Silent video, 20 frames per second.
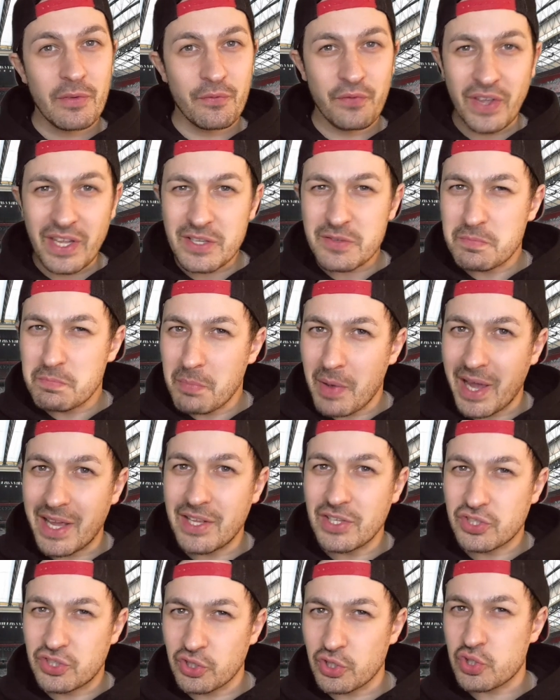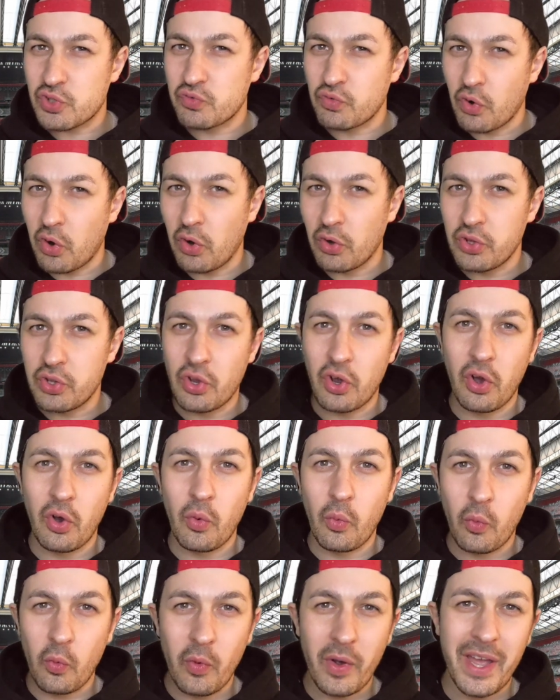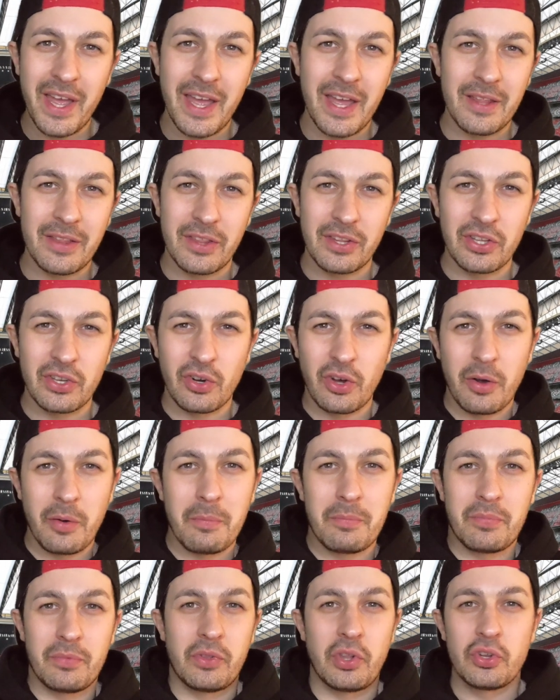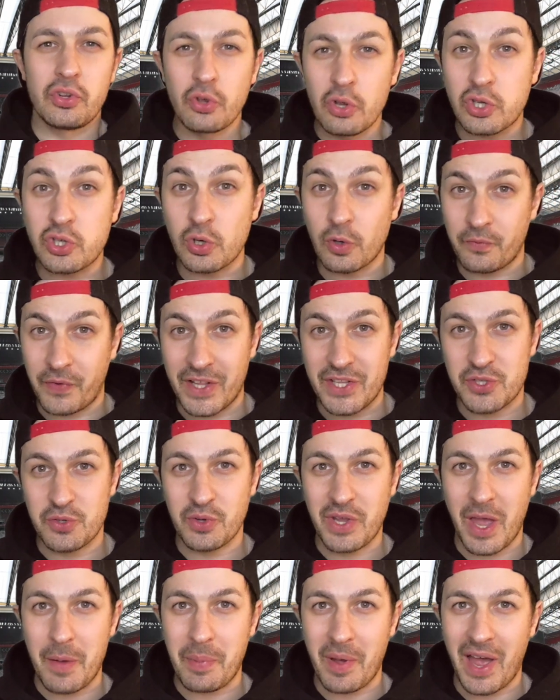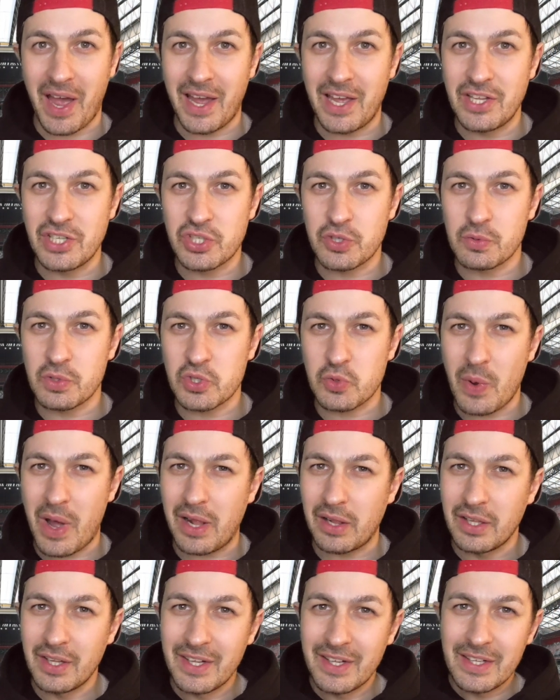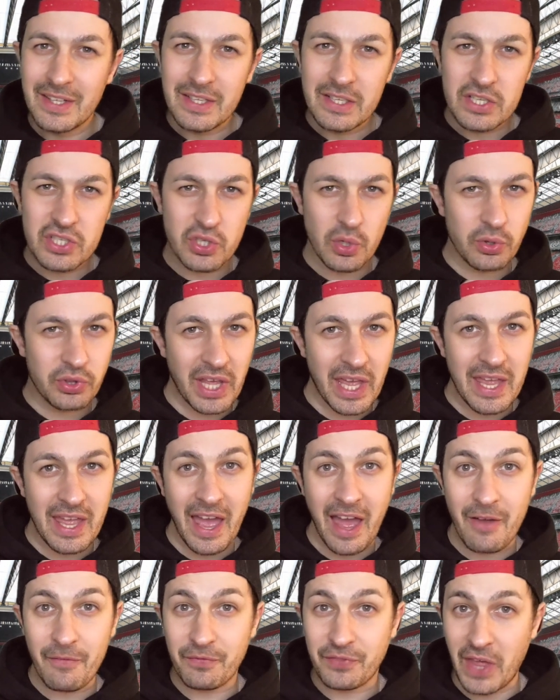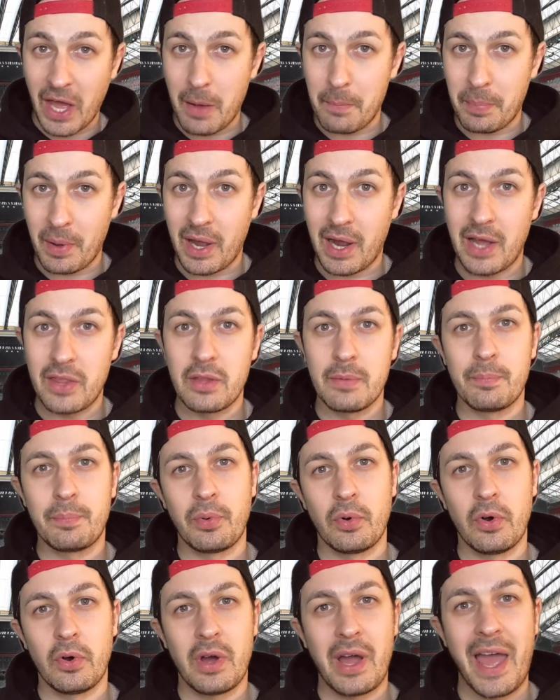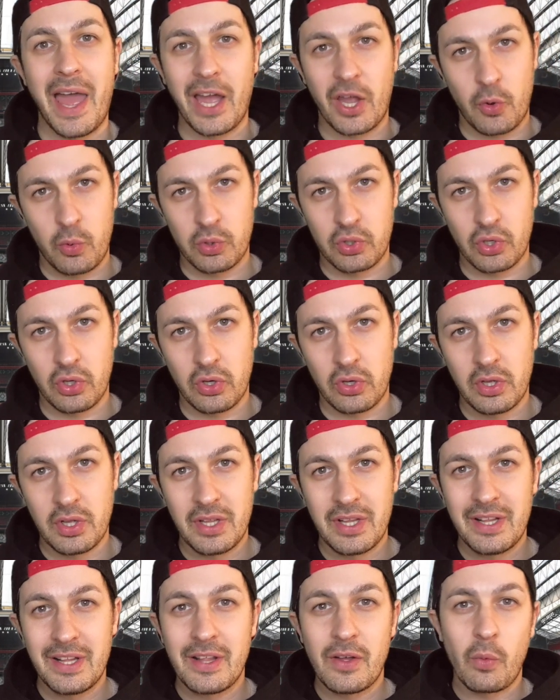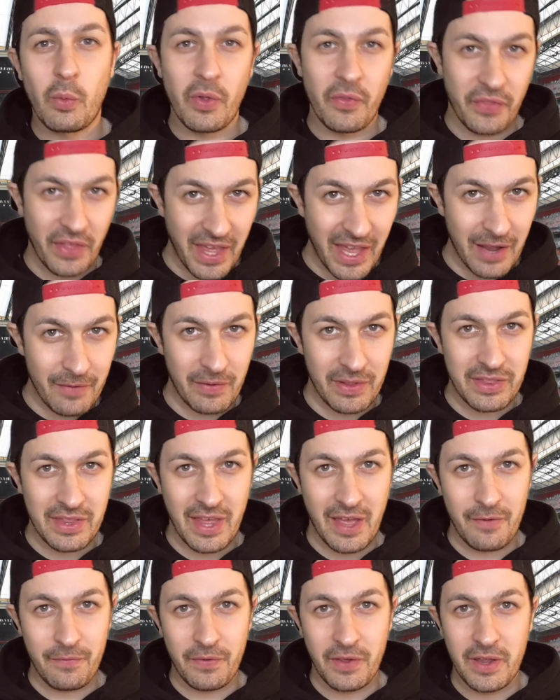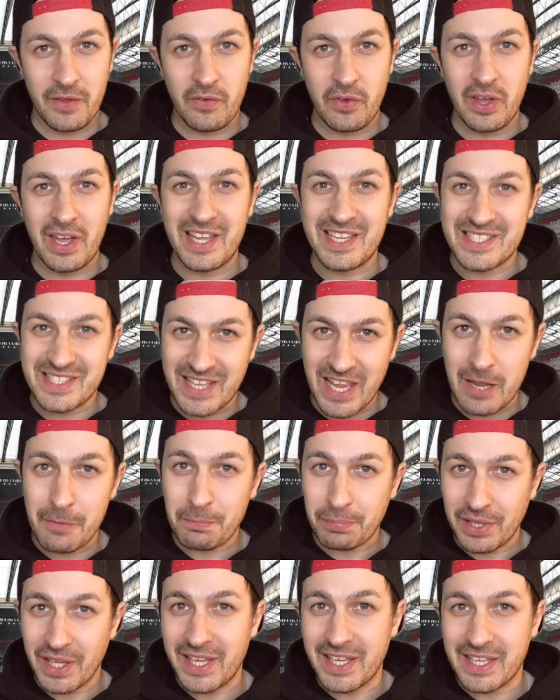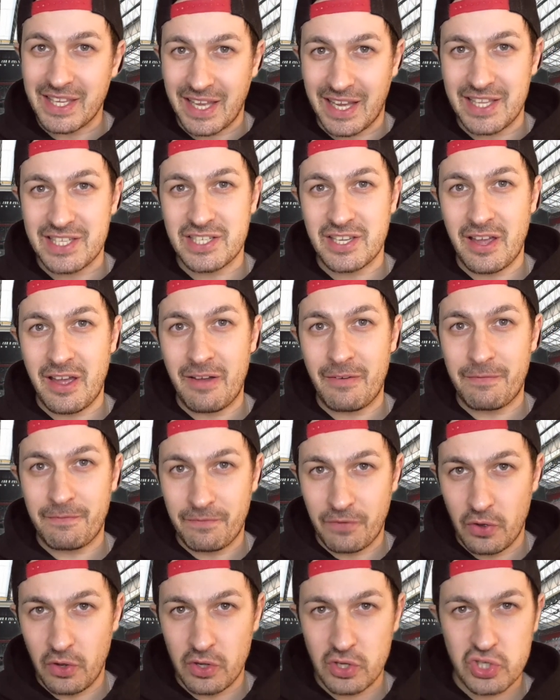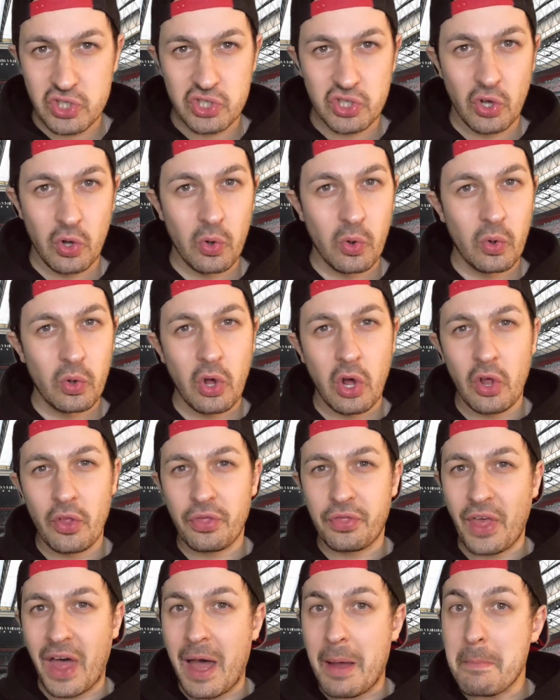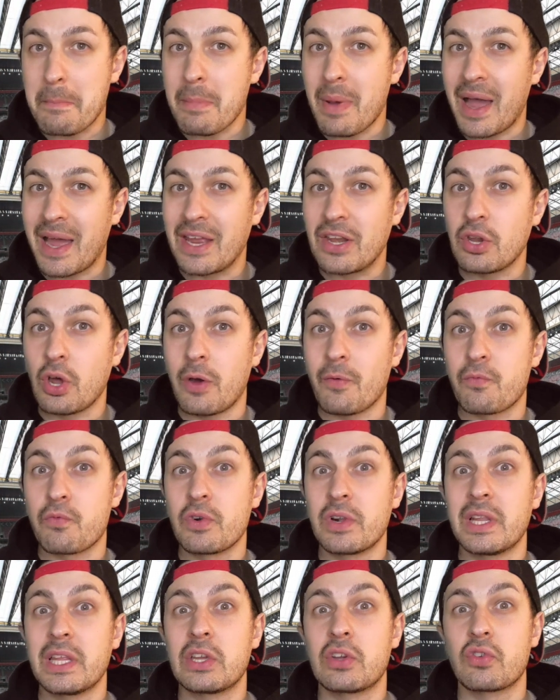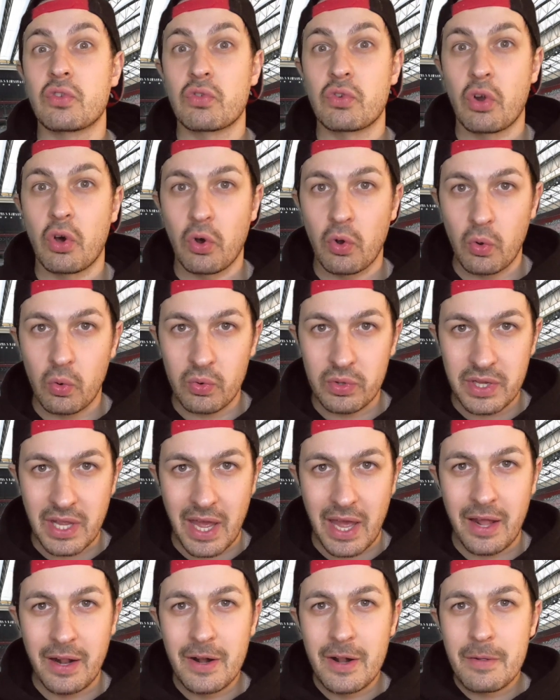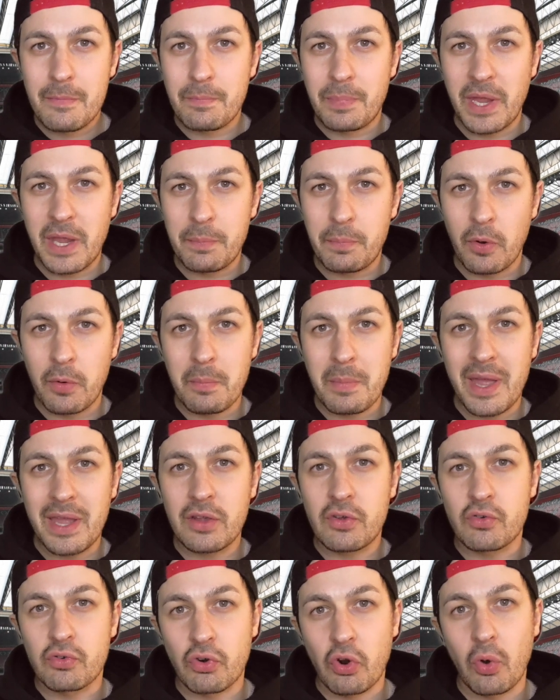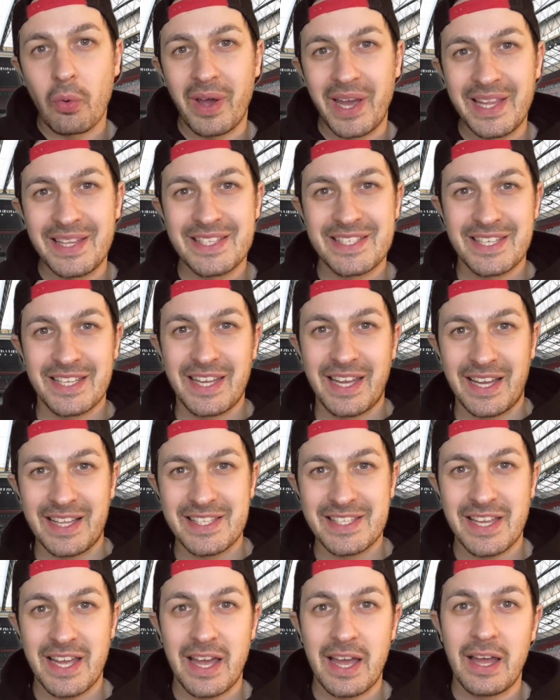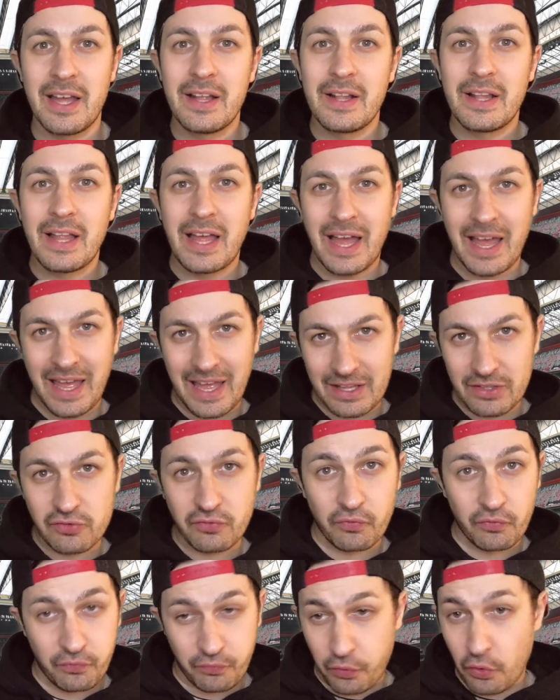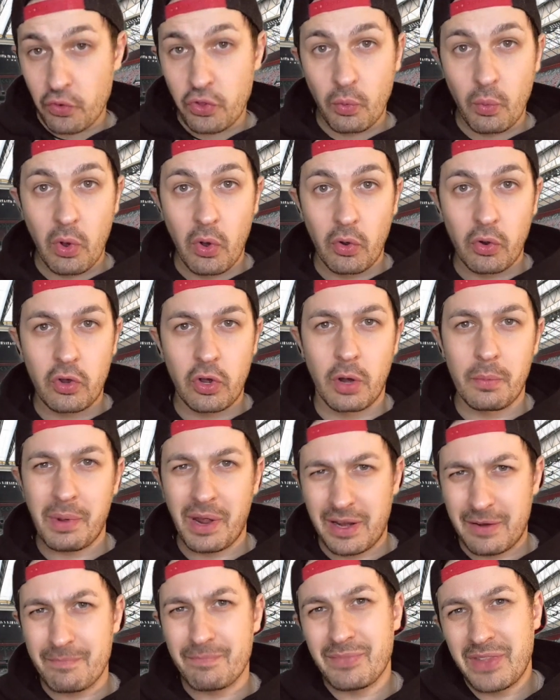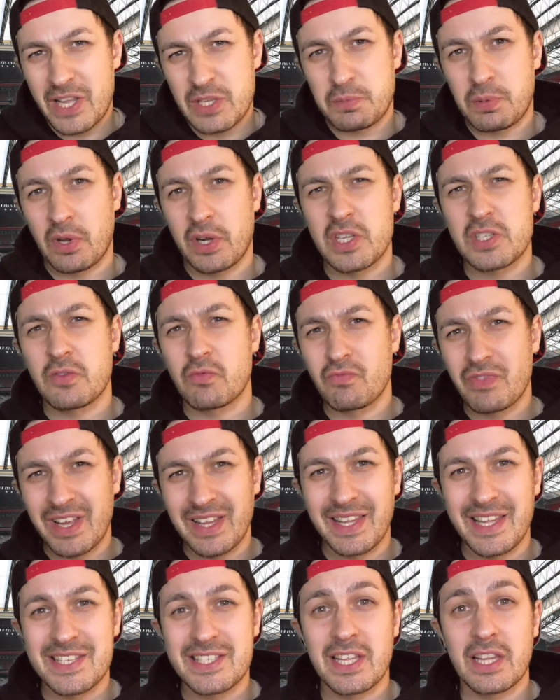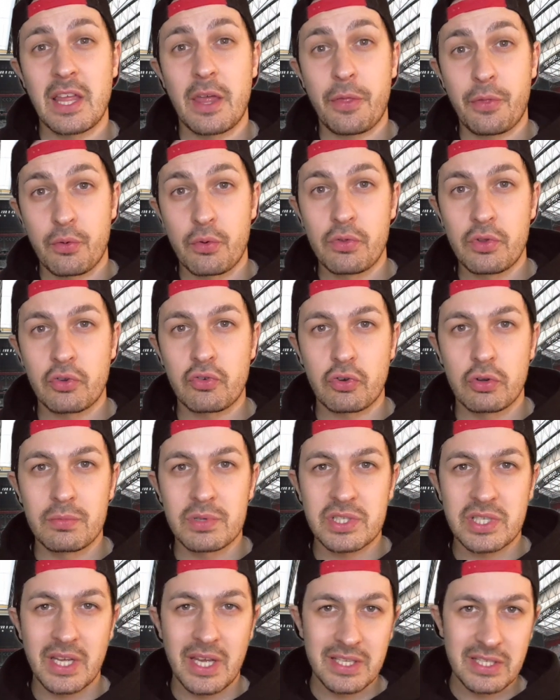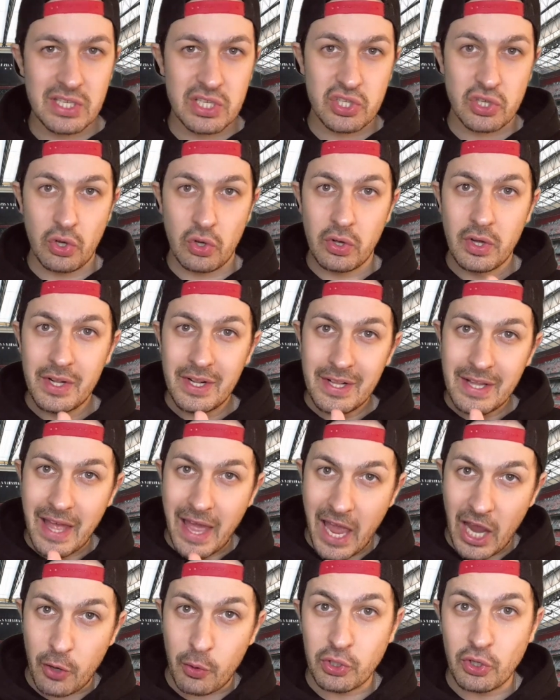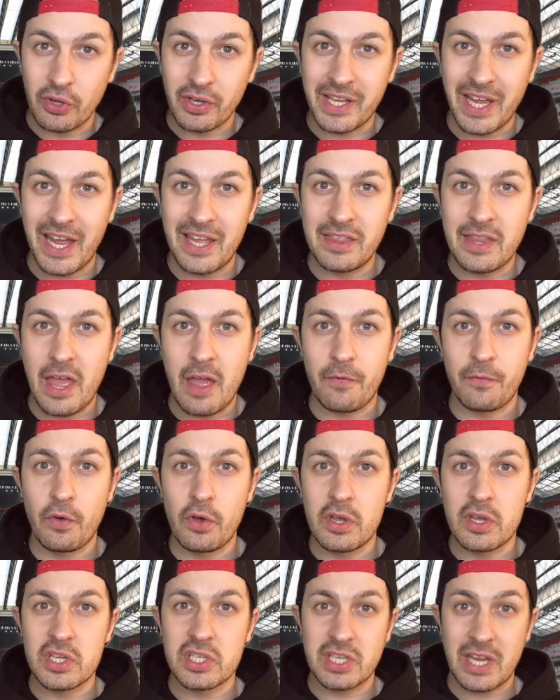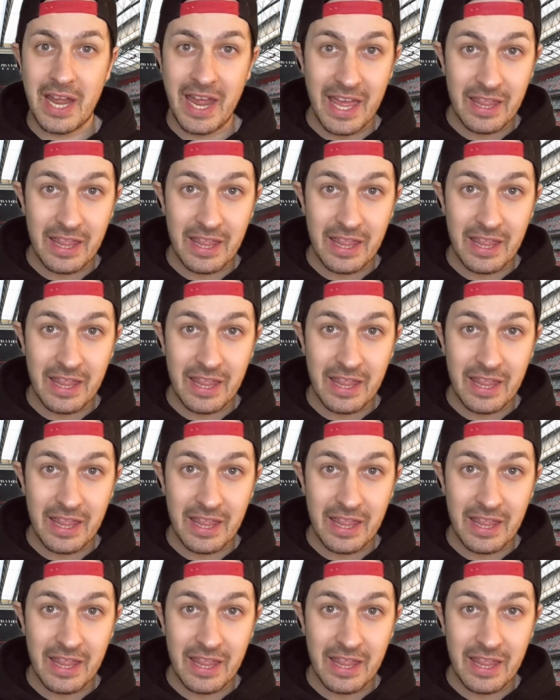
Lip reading: Things might just roll your way. You know, the neutral fans will get behind you as well. So they have that behind them. But Ecuador, what they have in their favour is they play Qatar first. So that might not have really grown yet. People may grow into Qatar through the World Cup and, let's be honest, realistically through the group stages. So Ecuador get in there first.